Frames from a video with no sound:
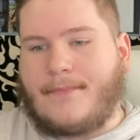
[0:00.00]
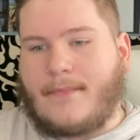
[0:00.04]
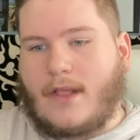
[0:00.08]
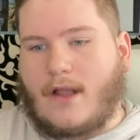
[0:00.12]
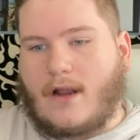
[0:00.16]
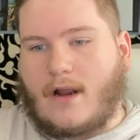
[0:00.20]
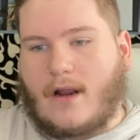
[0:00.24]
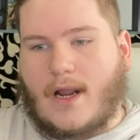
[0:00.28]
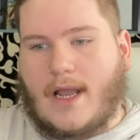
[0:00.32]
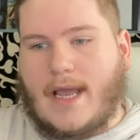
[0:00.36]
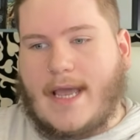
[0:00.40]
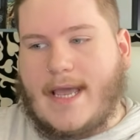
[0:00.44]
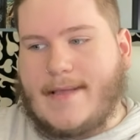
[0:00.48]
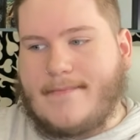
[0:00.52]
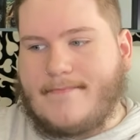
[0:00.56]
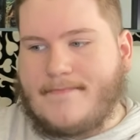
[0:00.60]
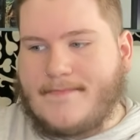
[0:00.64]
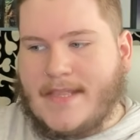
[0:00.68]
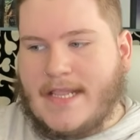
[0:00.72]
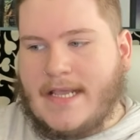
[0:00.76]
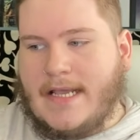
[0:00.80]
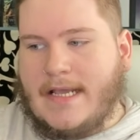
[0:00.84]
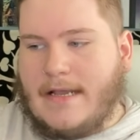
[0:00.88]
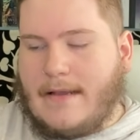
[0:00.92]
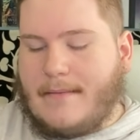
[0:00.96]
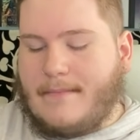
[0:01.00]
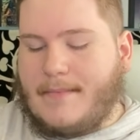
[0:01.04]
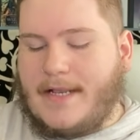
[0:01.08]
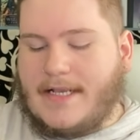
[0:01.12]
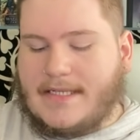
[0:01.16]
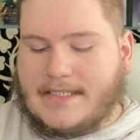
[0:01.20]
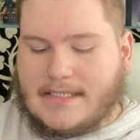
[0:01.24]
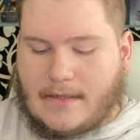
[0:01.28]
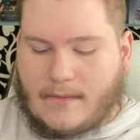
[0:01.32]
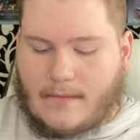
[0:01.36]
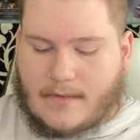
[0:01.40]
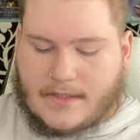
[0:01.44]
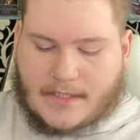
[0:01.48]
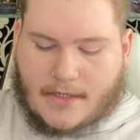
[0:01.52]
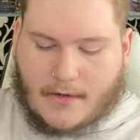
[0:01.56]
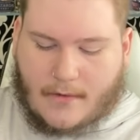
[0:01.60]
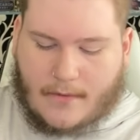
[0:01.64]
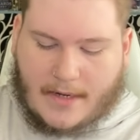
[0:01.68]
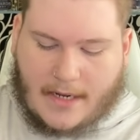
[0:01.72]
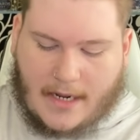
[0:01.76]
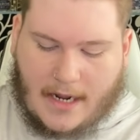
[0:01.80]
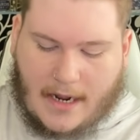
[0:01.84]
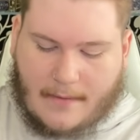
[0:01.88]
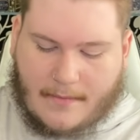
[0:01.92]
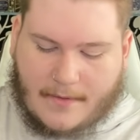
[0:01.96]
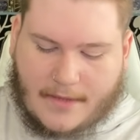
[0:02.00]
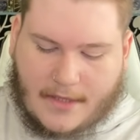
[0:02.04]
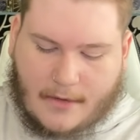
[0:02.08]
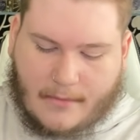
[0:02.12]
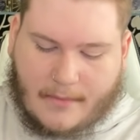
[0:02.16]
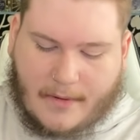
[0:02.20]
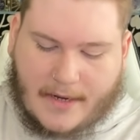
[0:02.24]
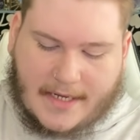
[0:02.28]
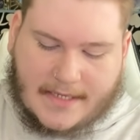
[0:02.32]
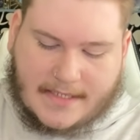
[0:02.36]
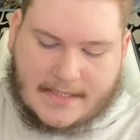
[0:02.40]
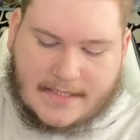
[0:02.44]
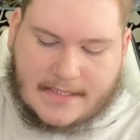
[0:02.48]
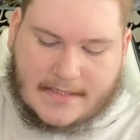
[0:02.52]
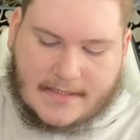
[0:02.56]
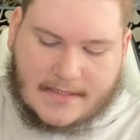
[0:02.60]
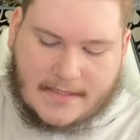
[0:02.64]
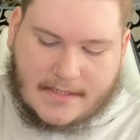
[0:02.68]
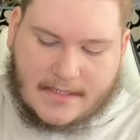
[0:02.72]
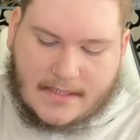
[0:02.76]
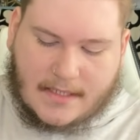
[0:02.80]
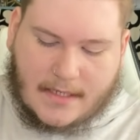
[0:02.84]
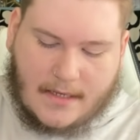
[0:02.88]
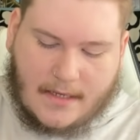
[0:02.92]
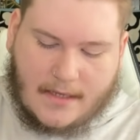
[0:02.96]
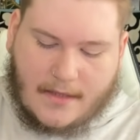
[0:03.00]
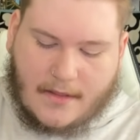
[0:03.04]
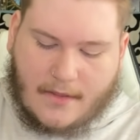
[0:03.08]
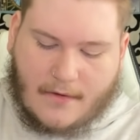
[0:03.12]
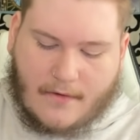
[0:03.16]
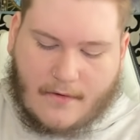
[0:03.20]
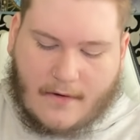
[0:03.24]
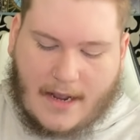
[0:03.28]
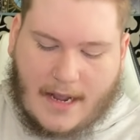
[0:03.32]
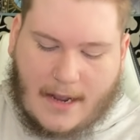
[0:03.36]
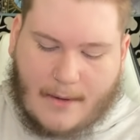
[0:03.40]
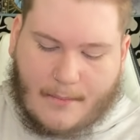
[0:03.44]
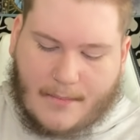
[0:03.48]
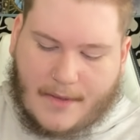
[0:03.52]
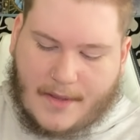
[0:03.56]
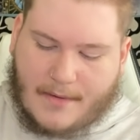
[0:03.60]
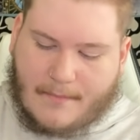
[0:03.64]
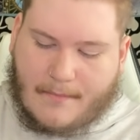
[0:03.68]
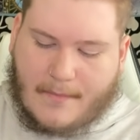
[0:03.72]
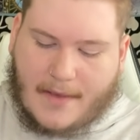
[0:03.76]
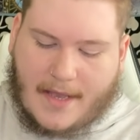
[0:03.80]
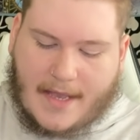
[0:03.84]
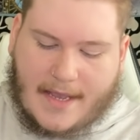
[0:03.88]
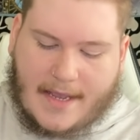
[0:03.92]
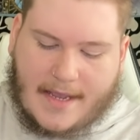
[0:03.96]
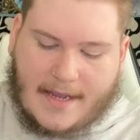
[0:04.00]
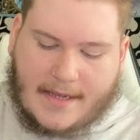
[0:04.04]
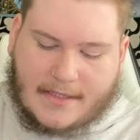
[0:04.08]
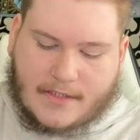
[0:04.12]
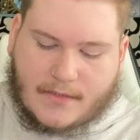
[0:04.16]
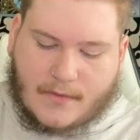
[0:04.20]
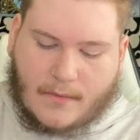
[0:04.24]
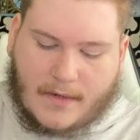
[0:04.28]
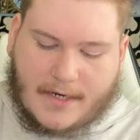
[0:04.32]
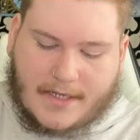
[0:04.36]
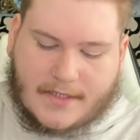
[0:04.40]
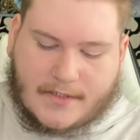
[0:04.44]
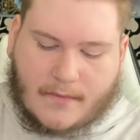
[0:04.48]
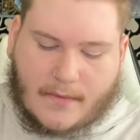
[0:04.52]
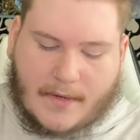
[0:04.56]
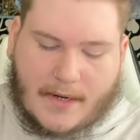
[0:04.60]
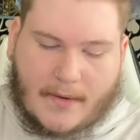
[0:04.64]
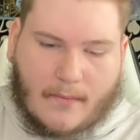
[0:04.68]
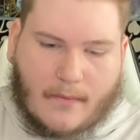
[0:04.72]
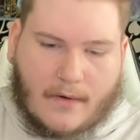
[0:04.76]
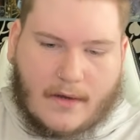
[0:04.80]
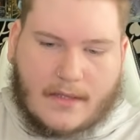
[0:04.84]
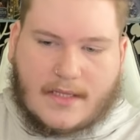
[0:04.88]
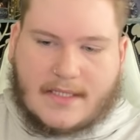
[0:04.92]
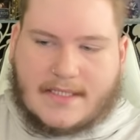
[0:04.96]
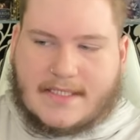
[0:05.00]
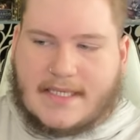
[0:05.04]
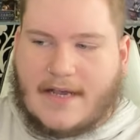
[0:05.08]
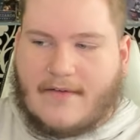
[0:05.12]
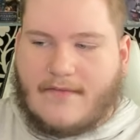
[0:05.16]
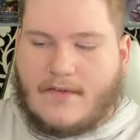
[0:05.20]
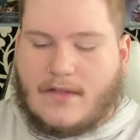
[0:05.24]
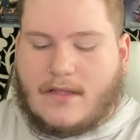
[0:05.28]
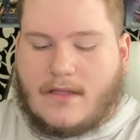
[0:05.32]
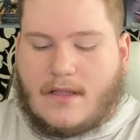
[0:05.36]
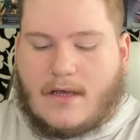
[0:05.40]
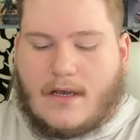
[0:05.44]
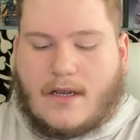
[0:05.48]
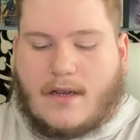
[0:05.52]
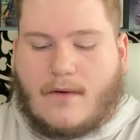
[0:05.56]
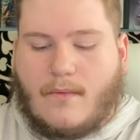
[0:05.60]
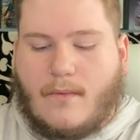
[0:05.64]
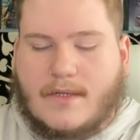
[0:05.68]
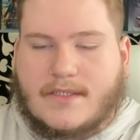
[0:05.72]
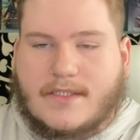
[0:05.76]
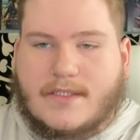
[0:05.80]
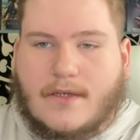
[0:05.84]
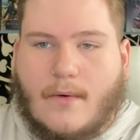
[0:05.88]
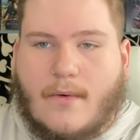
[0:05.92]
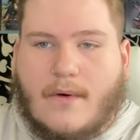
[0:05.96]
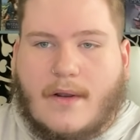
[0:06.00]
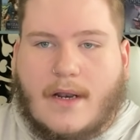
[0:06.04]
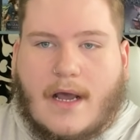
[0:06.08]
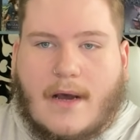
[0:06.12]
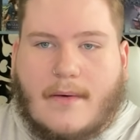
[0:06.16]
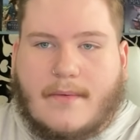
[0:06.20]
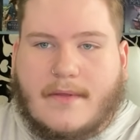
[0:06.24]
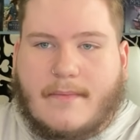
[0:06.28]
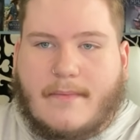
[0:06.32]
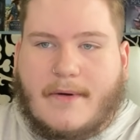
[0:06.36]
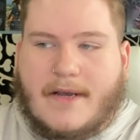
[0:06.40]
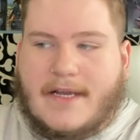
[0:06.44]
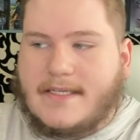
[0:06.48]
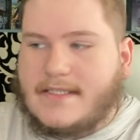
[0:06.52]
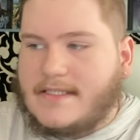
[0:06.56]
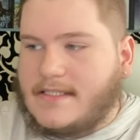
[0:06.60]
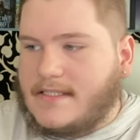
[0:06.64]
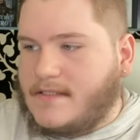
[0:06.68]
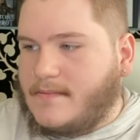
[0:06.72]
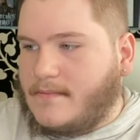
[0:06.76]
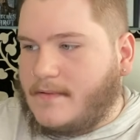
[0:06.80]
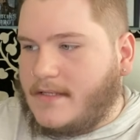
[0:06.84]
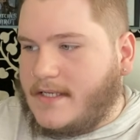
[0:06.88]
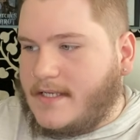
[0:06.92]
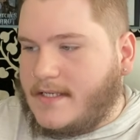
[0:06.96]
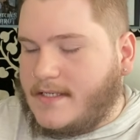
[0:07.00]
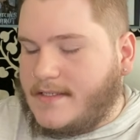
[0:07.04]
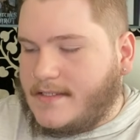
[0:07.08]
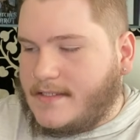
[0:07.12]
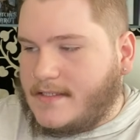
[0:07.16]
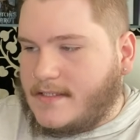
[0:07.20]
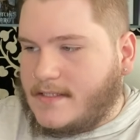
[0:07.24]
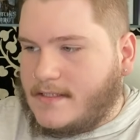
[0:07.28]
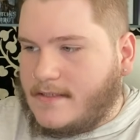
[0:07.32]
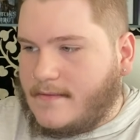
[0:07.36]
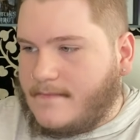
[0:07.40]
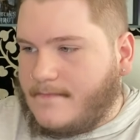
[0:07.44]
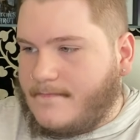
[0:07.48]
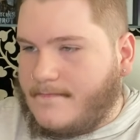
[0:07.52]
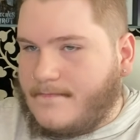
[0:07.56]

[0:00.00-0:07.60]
All right? Based on what's going on with you, Pisces, throughout mid May twenty twenty-one, let's have a look. What's going on with Pisces, please?